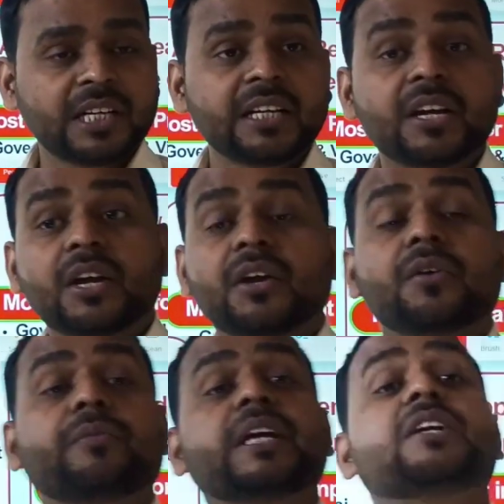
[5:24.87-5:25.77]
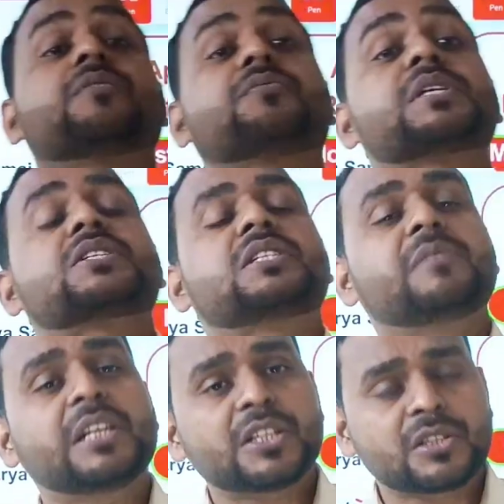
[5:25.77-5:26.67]
Right? Where did first
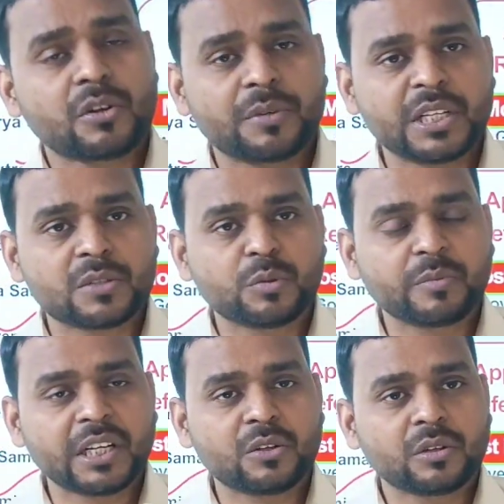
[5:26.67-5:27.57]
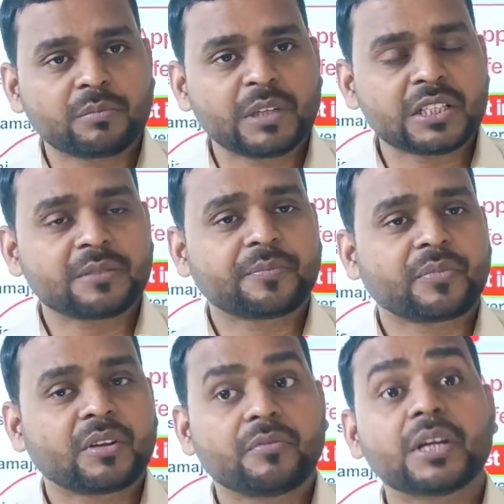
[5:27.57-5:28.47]
civil disobedience movement took place?
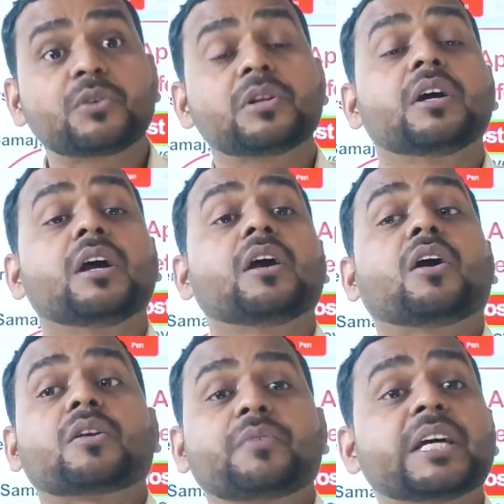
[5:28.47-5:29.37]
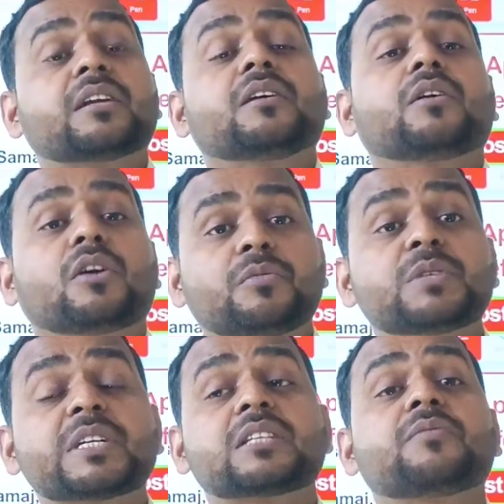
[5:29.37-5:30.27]
Where or
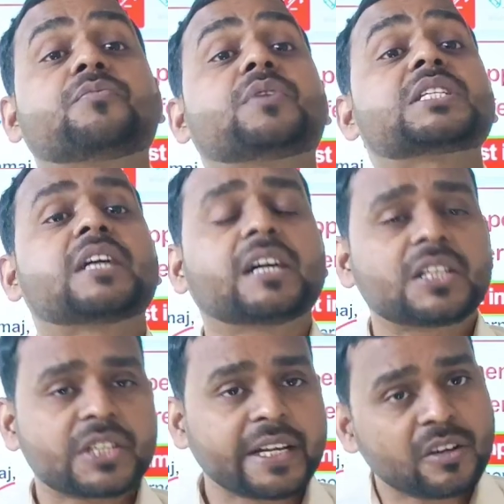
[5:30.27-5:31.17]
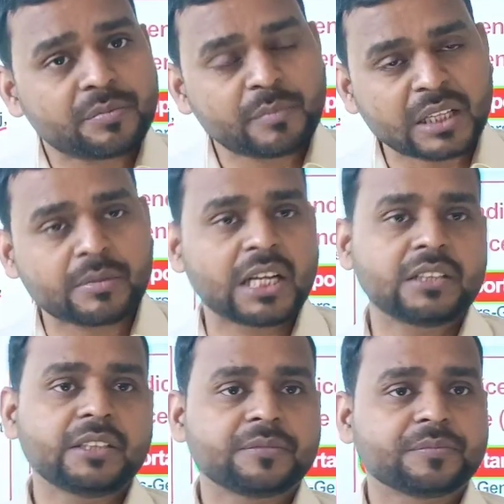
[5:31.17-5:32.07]
which was the first hunger strike of Mahatma
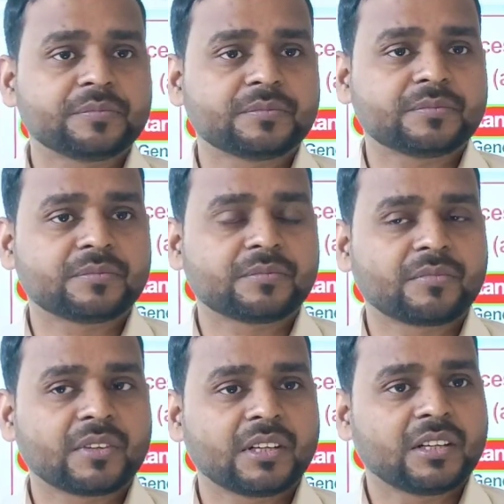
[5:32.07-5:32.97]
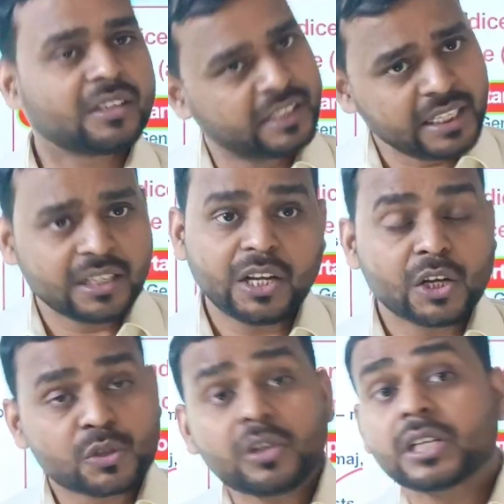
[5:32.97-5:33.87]
Gandhi? Right?
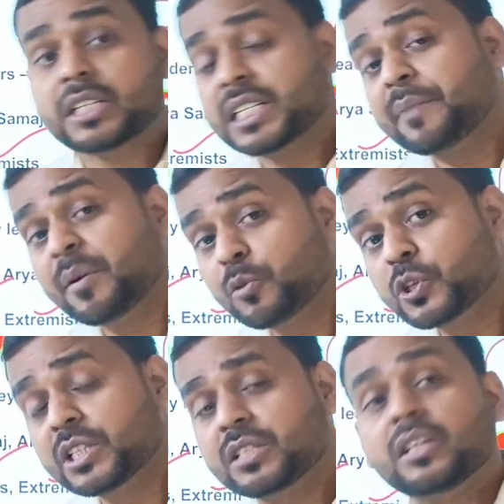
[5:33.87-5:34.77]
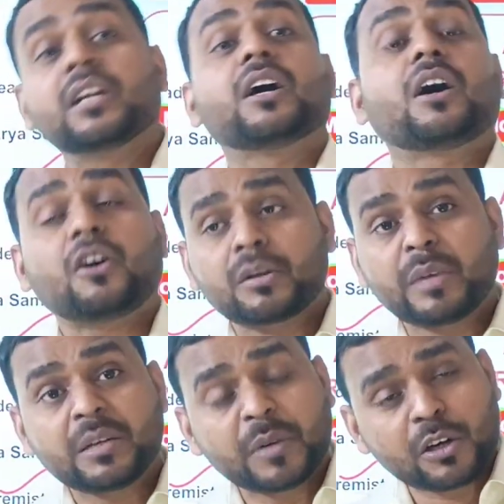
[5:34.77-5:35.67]
So such type of questions or
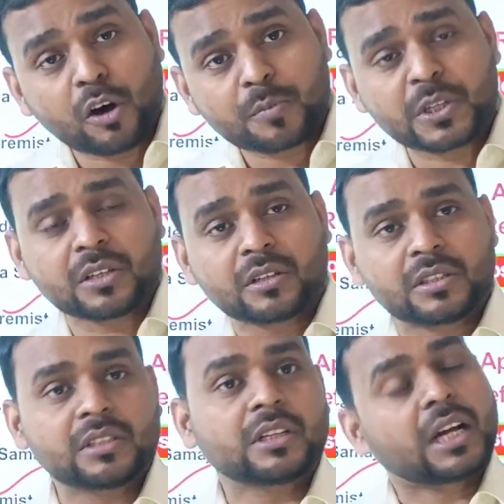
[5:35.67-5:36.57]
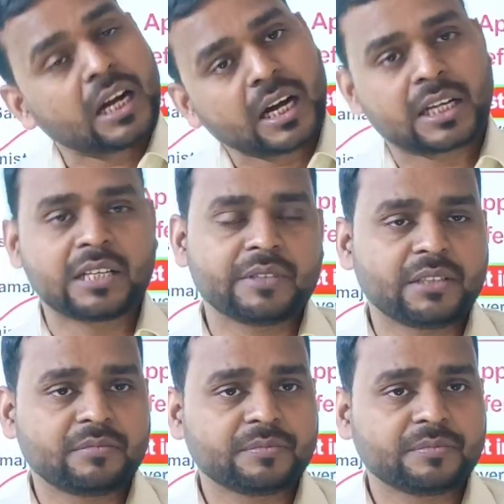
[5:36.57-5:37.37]
multiple options are given.